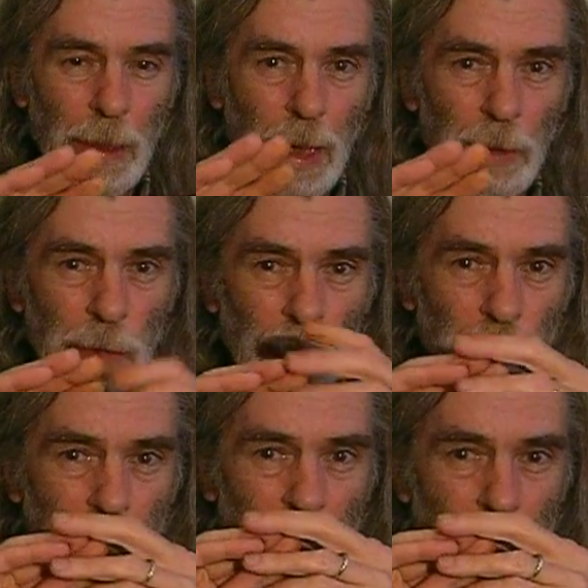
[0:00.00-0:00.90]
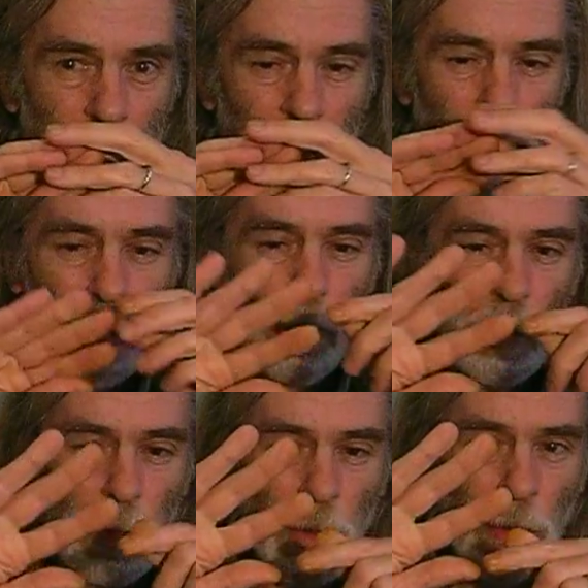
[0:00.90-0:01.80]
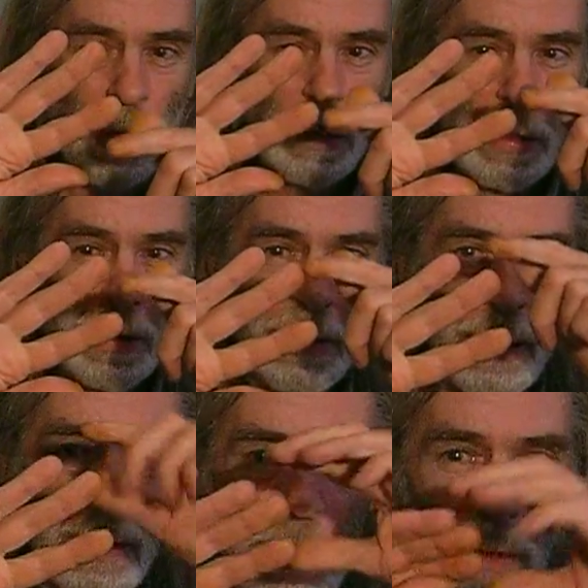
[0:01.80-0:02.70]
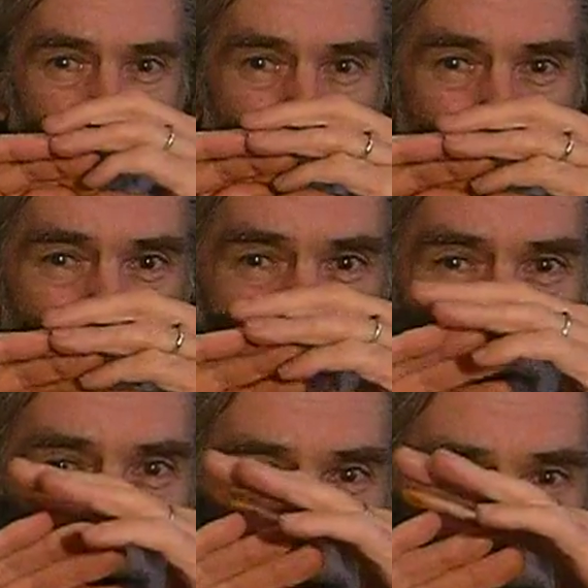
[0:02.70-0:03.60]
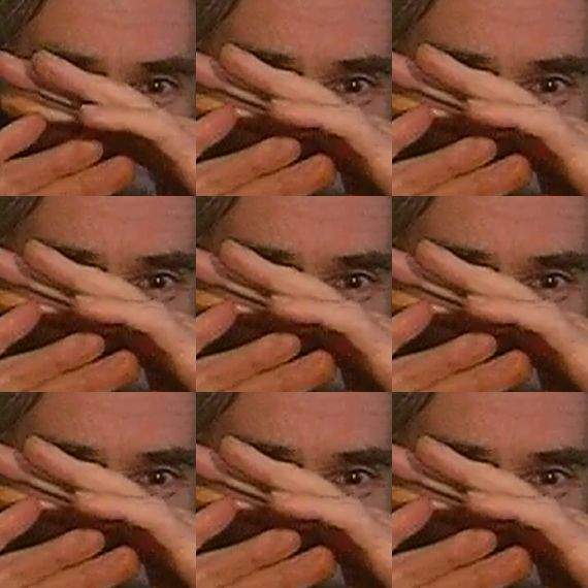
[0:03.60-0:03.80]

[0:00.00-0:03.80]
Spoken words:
And you see, you're not just ascending, you're spreading